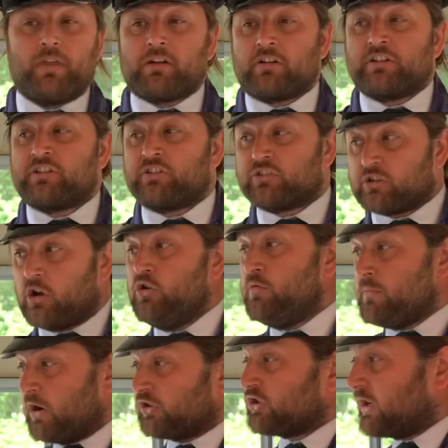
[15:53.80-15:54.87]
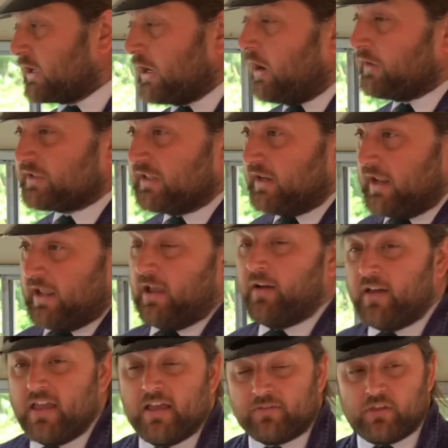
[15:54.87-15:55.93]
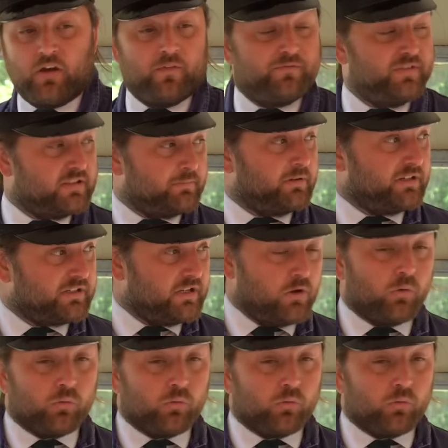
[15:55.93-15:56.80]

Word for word: There is so much glass in here that visibility